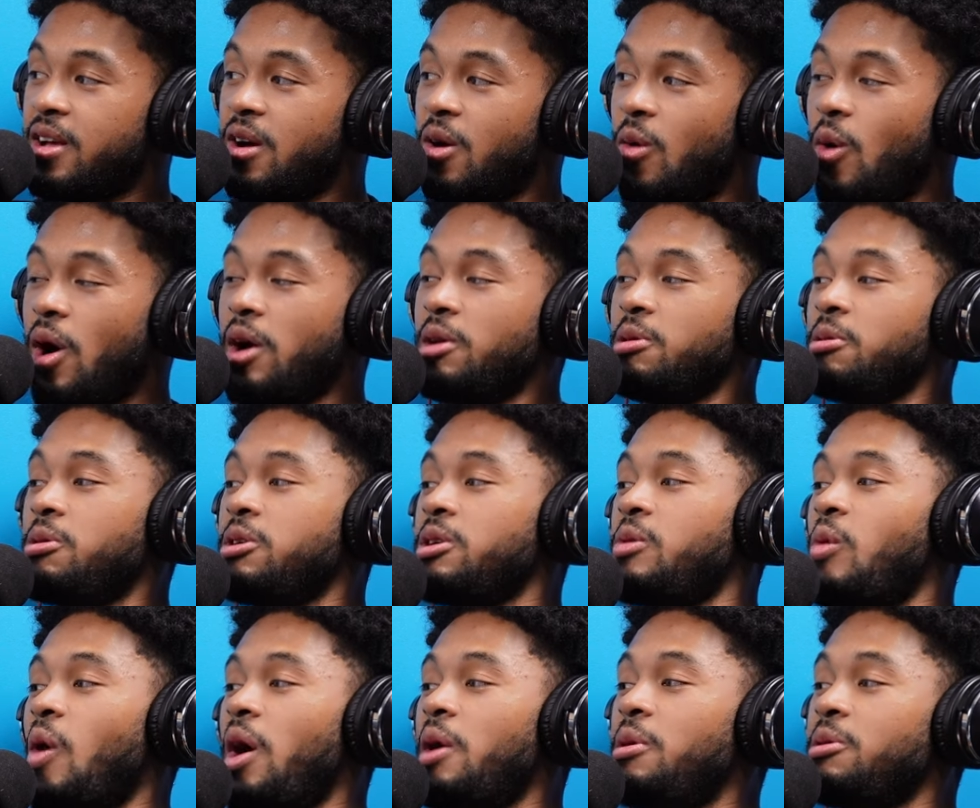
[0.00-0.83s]
Why were we,
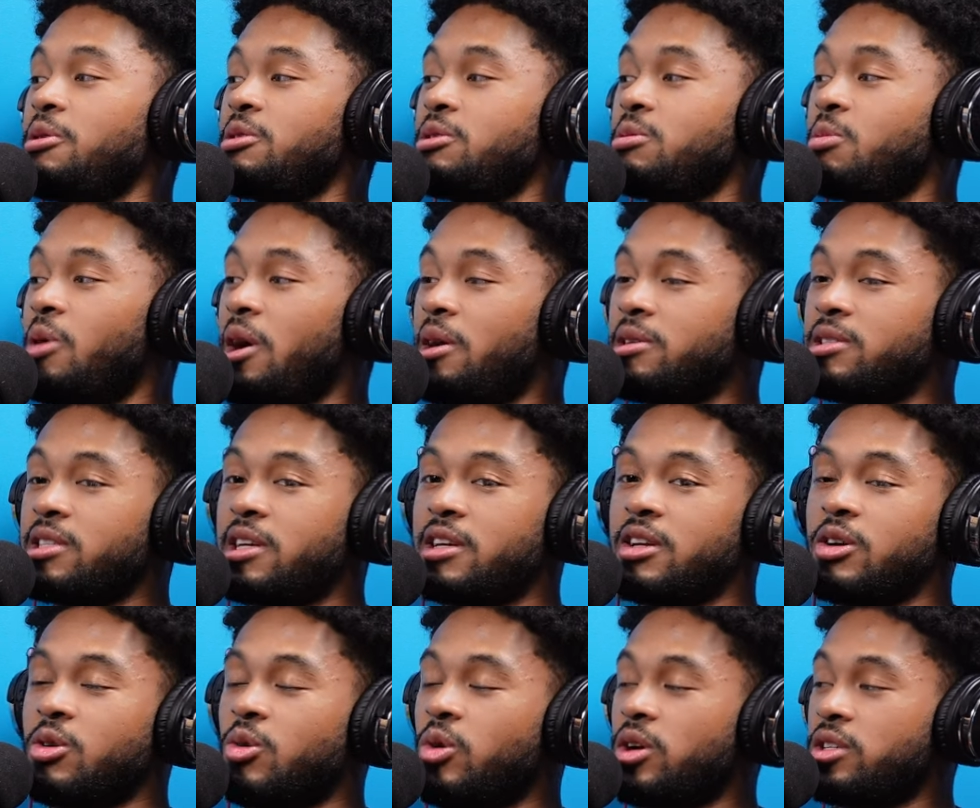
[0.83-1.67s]
why were you, why is
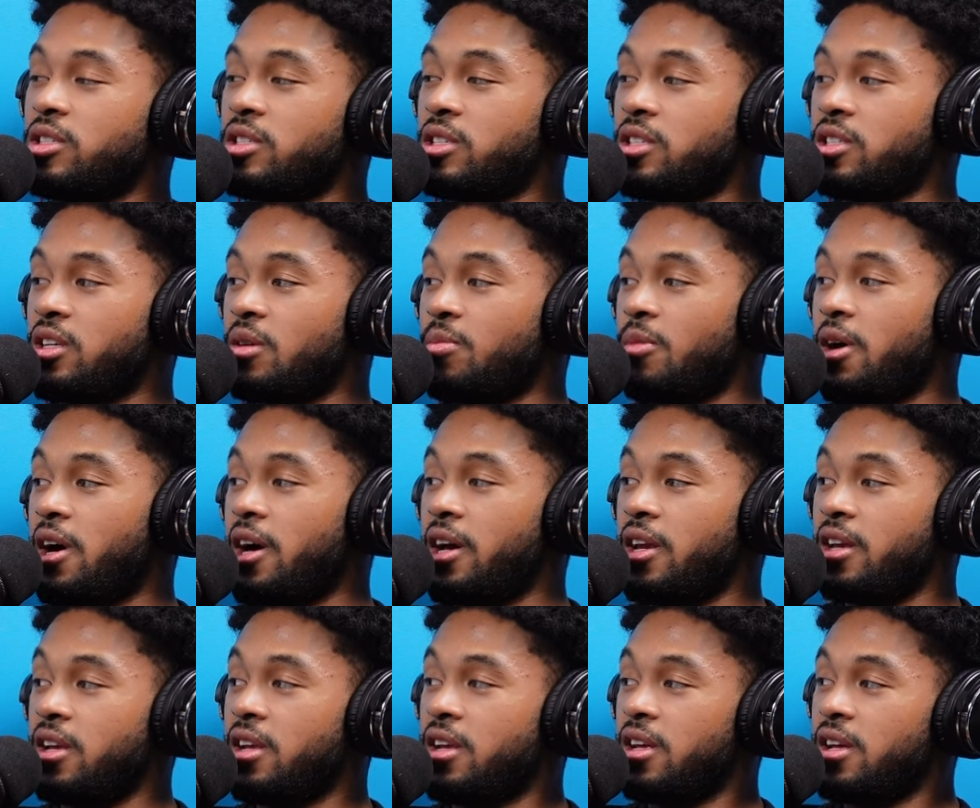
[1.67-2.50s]
that a question in your
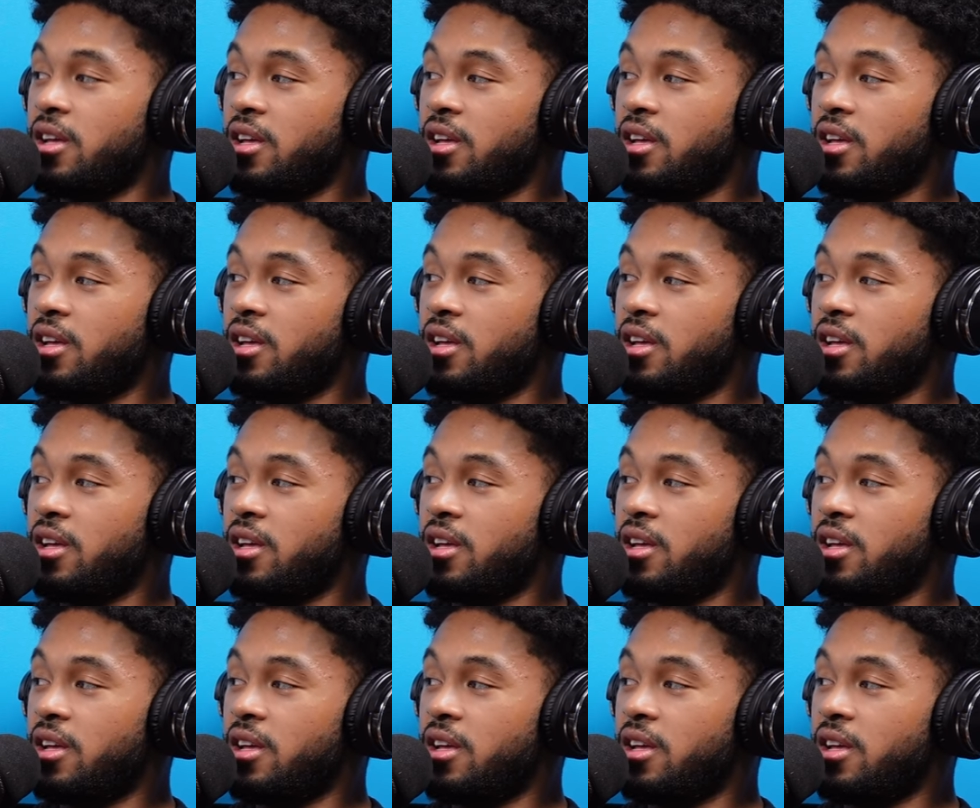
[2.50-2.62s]
mind?